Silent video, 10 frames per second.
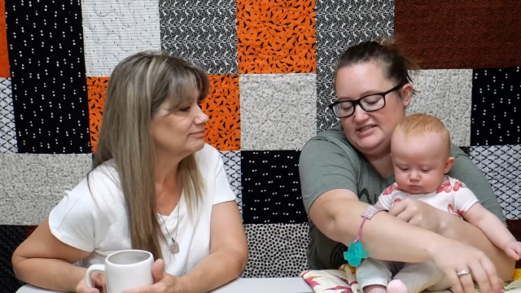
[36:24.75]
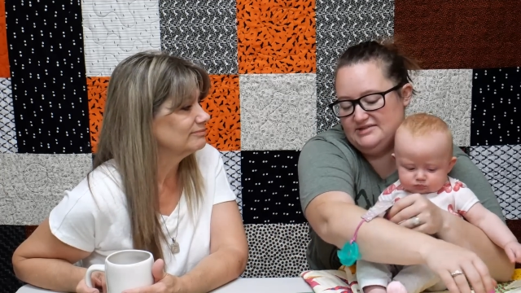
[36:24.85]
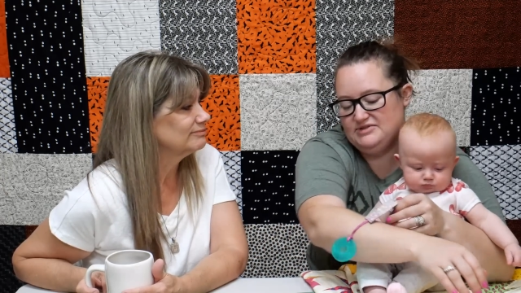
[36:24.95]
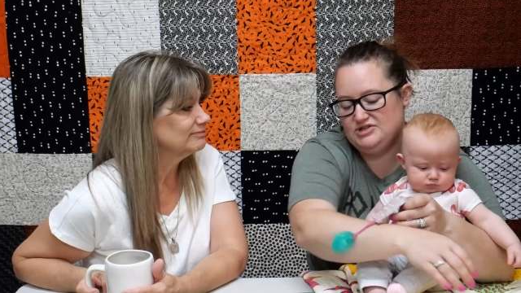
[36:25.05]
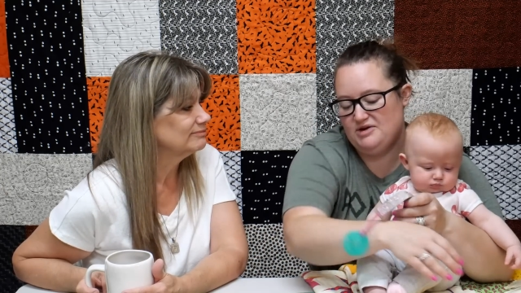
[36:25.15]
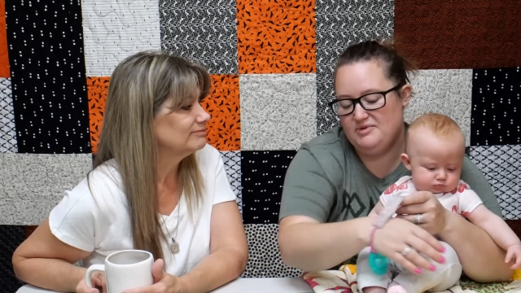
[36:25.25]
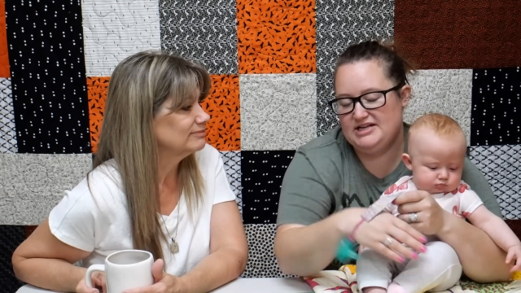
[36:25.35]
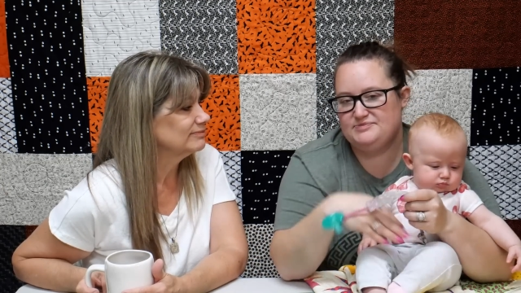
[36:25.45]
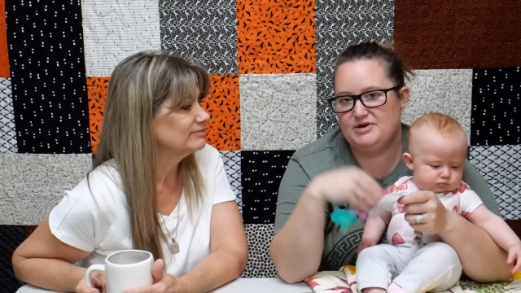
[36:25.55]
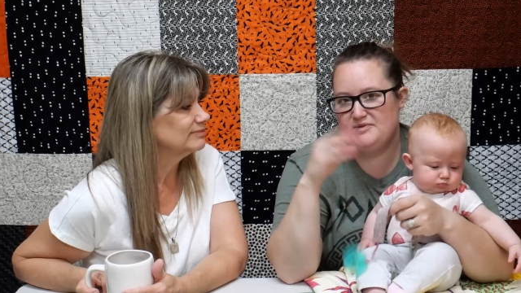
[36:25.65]
Speaker 1: some
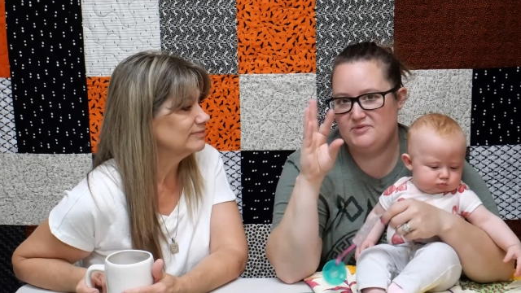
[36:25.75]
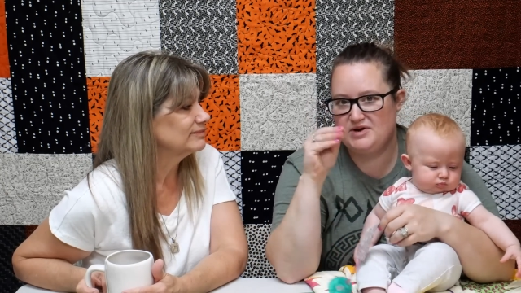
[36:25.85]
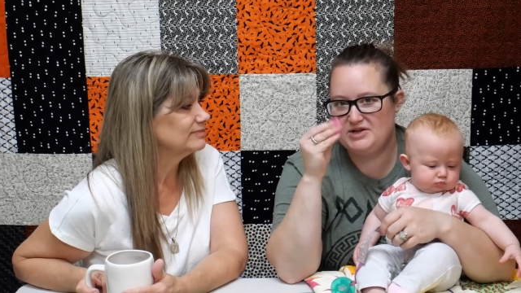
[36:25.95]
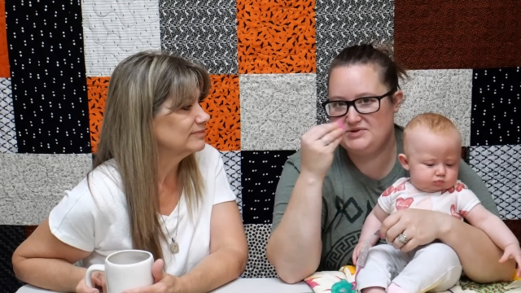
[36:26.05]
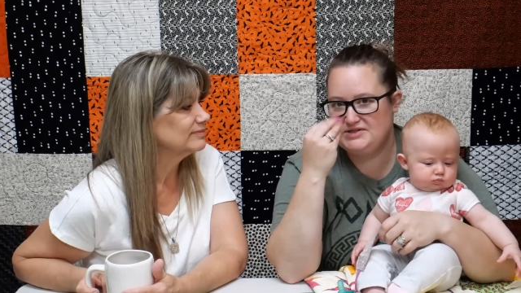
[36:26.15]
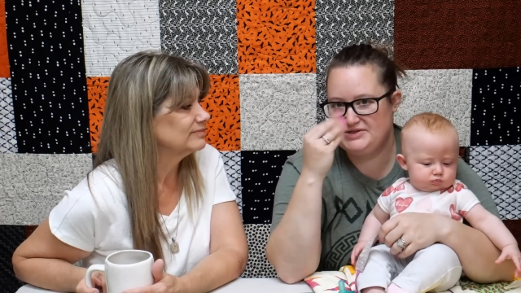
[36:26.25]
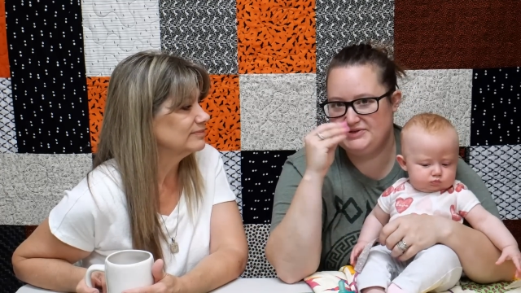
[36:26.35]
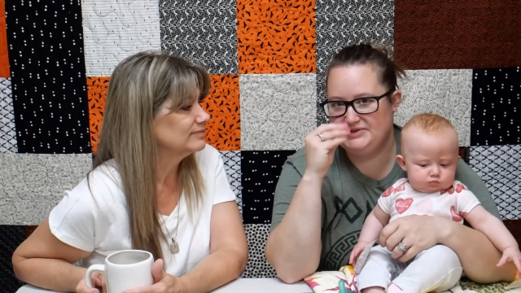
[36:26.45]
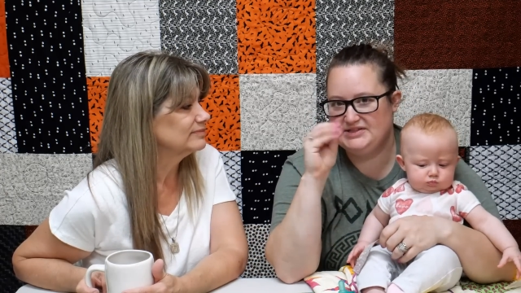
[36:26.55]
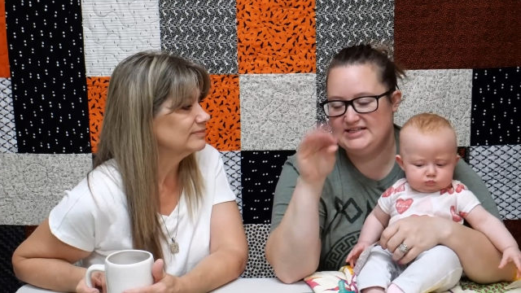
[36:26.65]
strawberries, put them in one of those
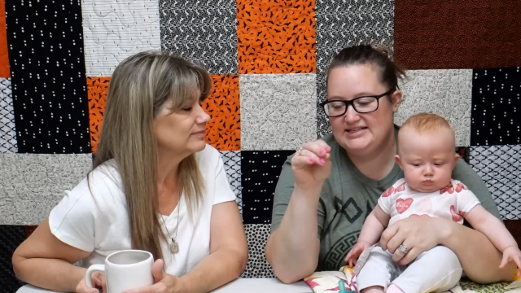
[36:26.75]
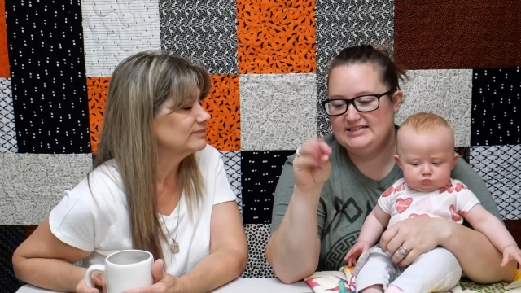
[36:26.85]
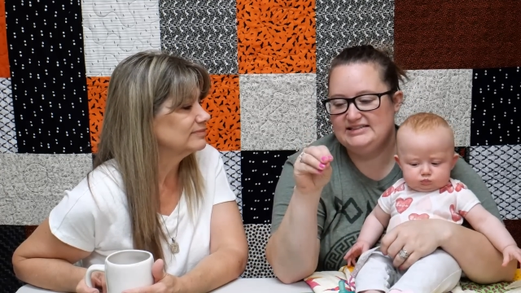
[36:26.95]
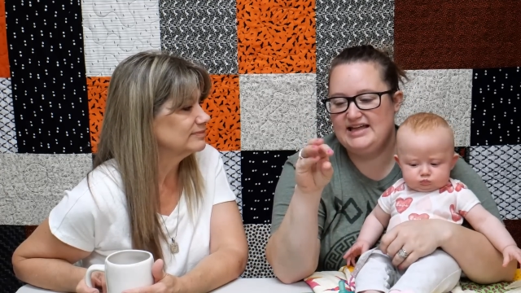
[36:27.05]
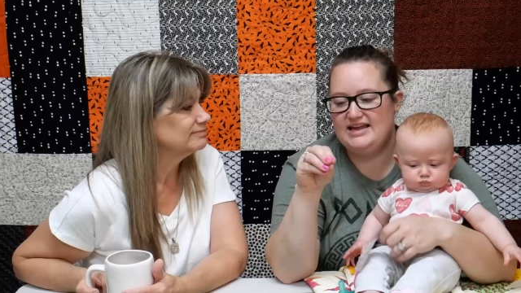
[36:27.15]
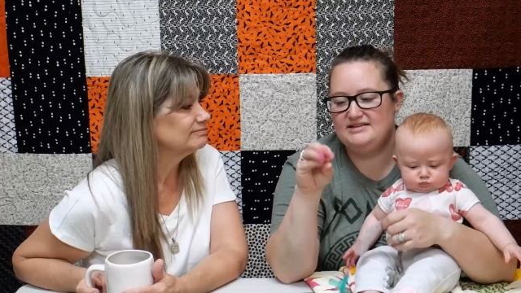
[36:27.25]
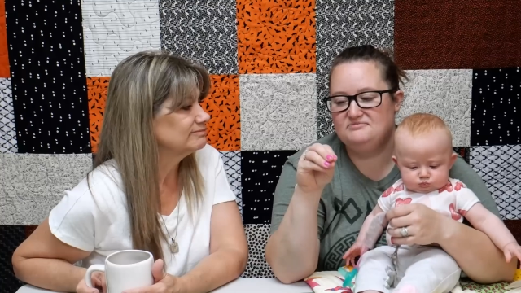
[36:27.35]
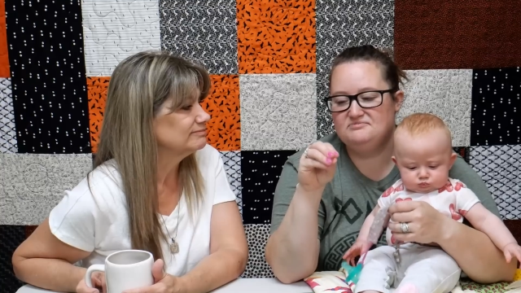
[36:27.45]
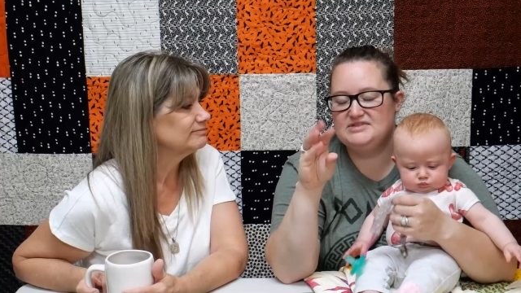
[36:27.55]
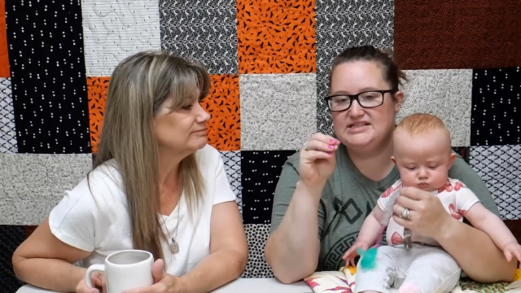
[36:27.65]
little like
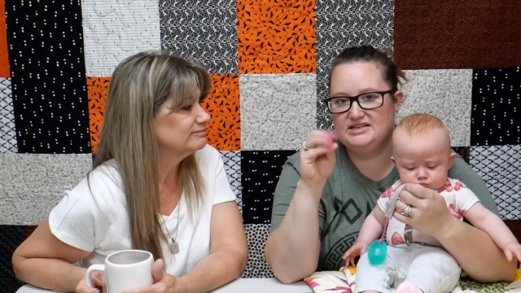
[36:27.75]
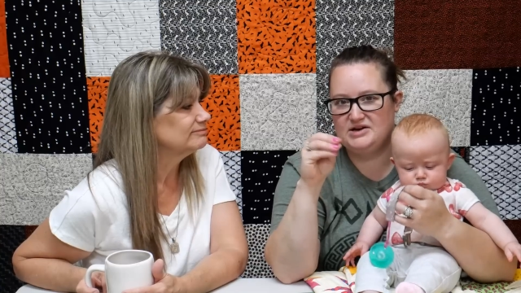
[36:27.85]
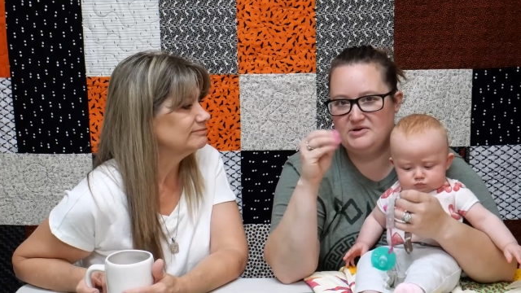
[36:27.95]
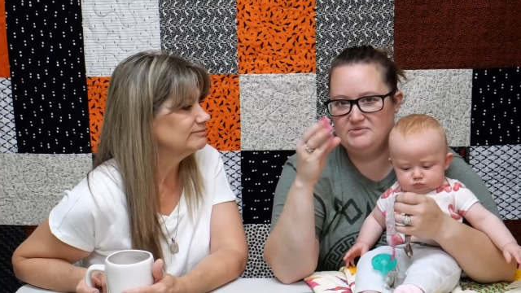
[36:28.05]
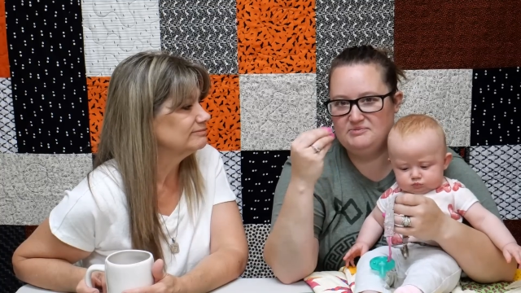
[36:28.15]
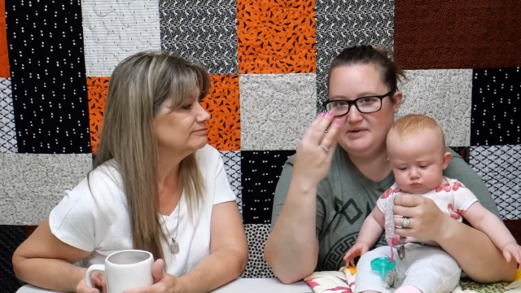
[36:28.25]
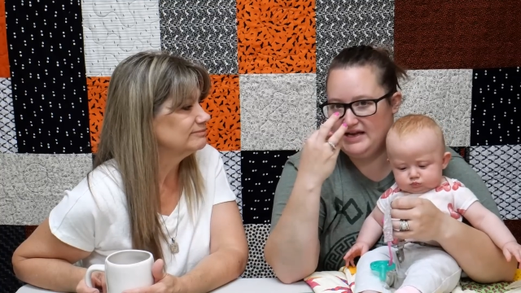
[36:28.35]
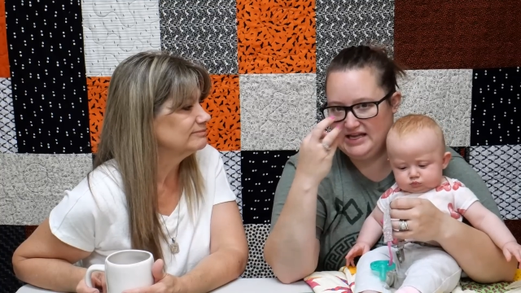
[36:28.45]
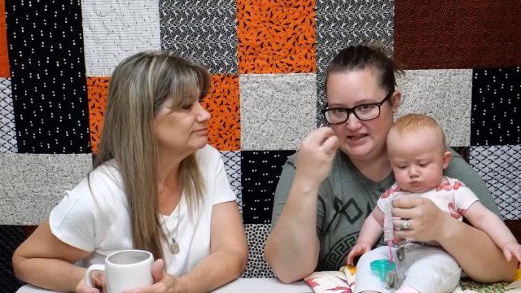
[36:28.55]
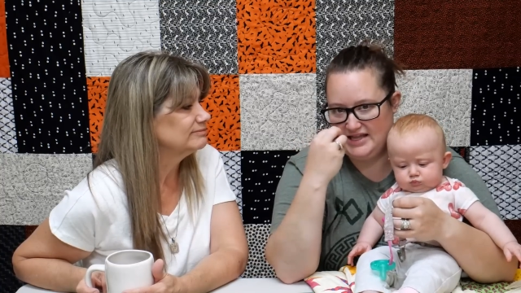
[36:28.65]
silicone
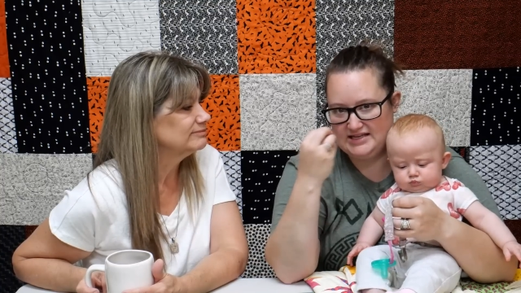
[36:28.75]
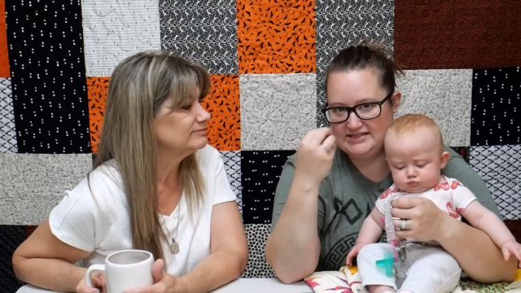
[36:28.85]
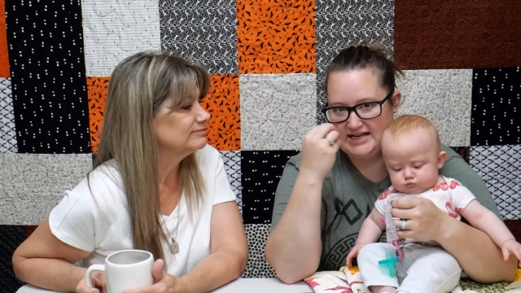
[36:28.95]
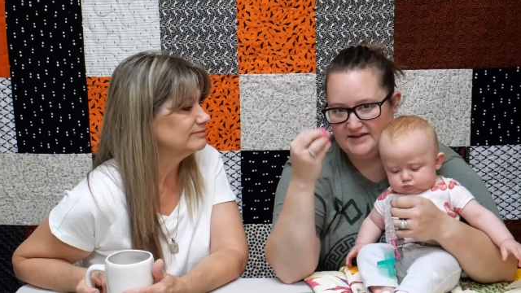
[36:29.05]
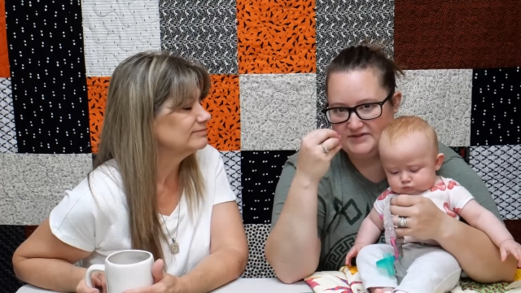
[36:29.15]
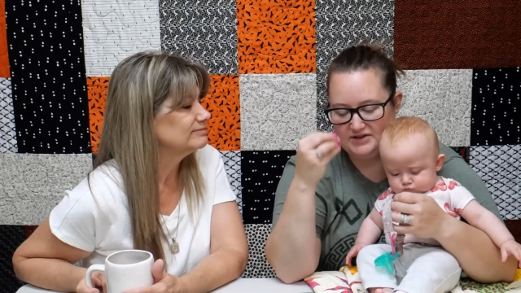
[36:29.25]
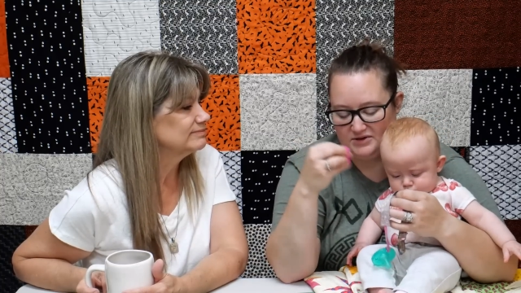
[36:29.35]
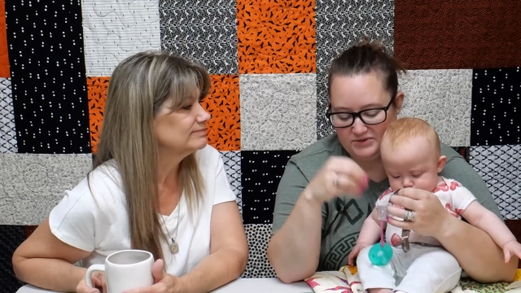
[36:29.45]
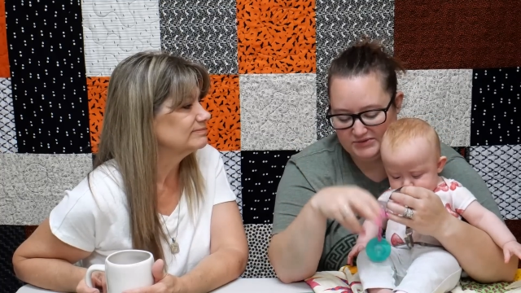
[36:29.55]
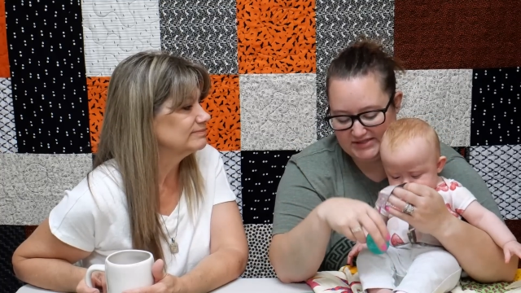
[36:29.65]
binky things that have the little
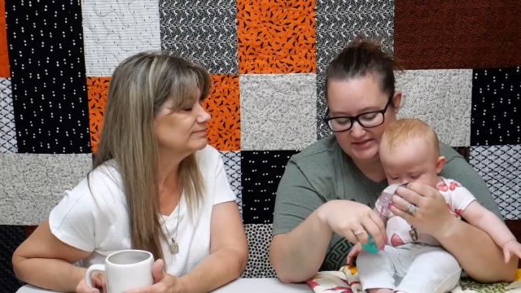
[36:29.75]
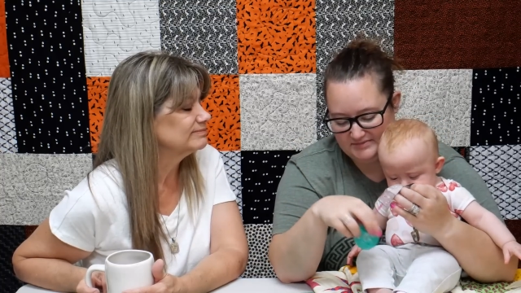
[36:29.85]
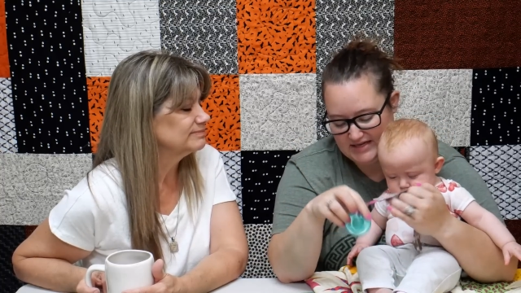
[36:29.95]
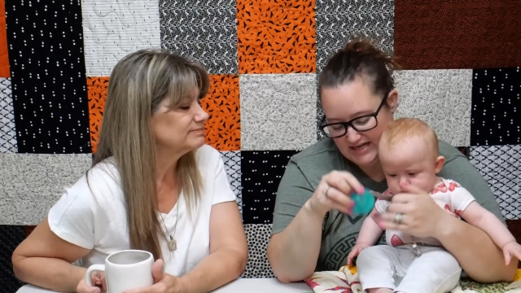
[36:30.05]
holes in them.